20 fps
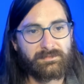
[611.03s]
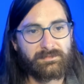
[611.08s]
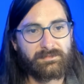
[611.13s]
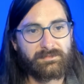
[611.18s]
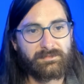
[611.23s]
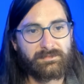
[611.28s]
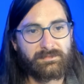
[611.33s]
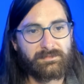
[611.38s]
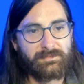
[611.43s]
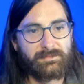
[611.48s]

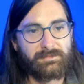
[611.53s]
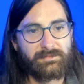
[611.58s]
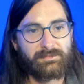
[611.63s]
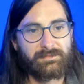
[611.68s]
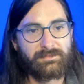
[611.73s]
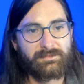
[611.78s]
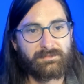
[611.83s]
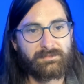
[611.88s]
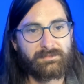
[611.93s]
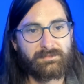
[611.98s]

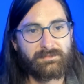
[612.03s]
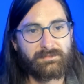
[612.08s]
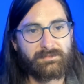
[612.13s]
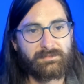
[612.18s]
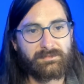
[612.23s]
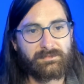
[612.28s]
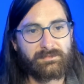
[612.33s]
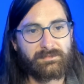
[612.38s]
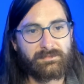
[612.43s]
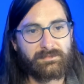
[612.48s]

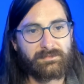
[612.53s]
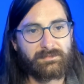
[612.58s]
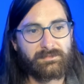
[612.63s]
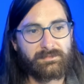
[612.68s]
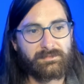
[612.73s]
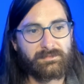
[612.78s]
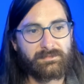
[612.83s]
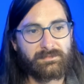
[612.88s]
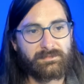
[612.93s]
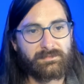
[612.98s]

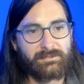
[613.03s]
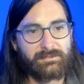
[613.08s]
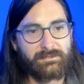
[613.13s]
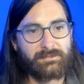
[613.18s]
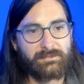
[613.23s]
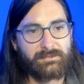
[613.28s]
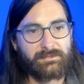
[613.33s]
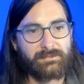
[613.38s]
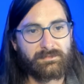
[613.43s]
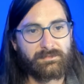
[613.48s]

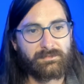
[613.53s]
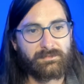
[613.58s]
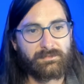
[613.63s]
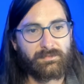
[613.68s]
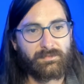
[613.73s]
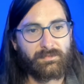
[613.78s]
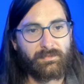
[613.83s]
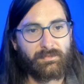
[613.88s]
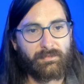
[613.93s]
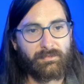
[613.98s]

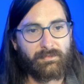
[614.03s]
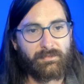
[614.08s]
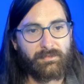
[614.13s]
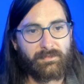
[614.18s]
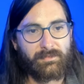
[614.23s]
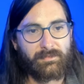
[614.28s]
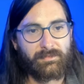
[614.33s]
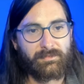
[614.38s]
[no speech]